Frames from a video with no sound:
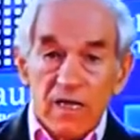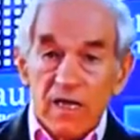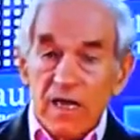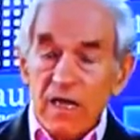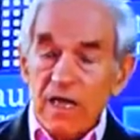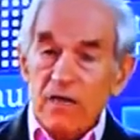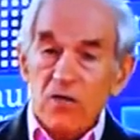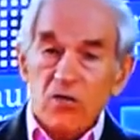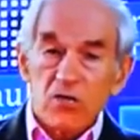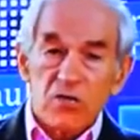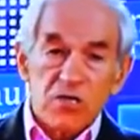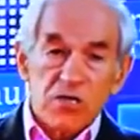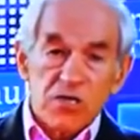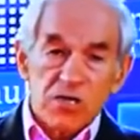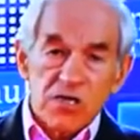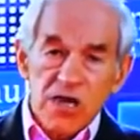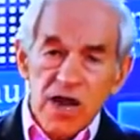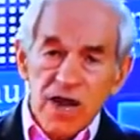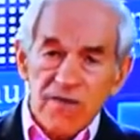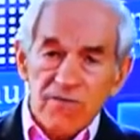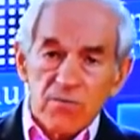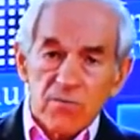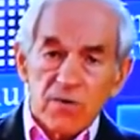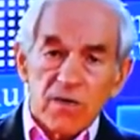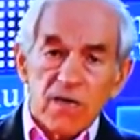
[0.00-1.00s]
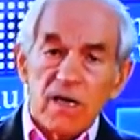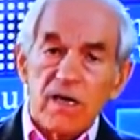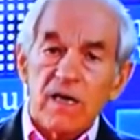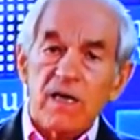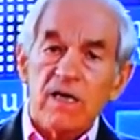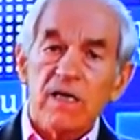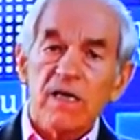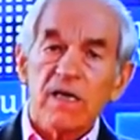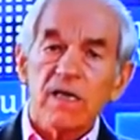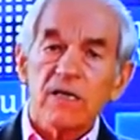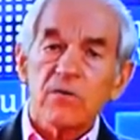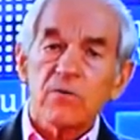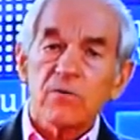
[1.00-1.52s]
There's never been any
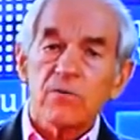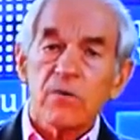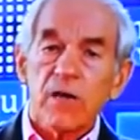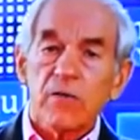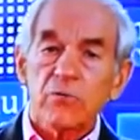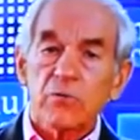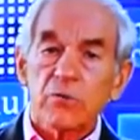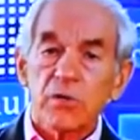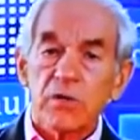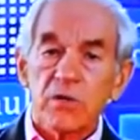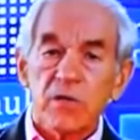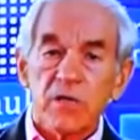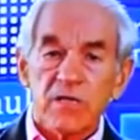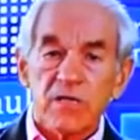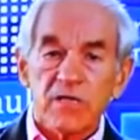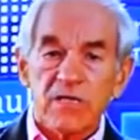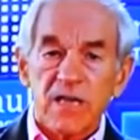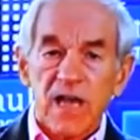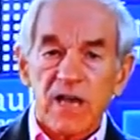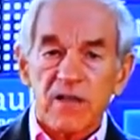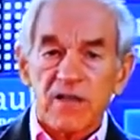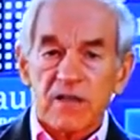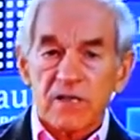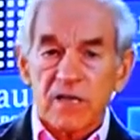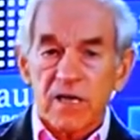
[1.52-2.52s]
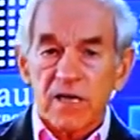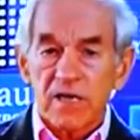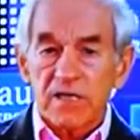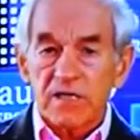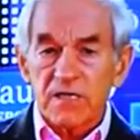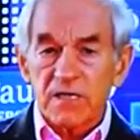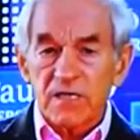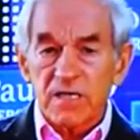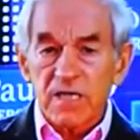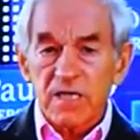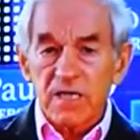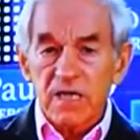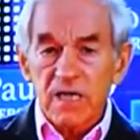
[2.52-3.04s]
interruption in the South China
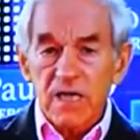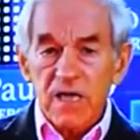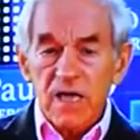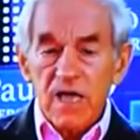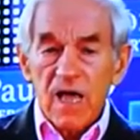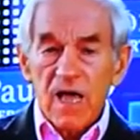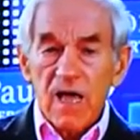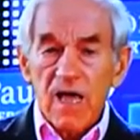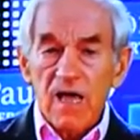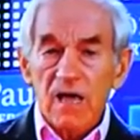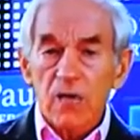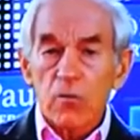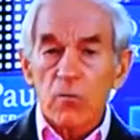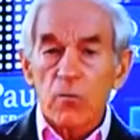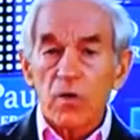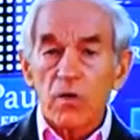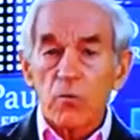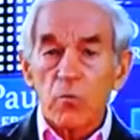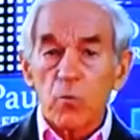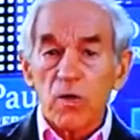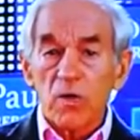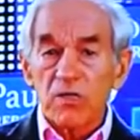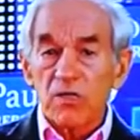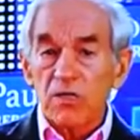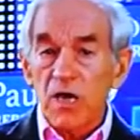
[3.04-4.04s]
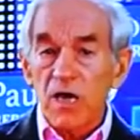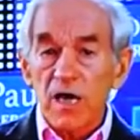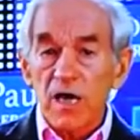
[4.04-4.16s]
Sea with. Well, I agree.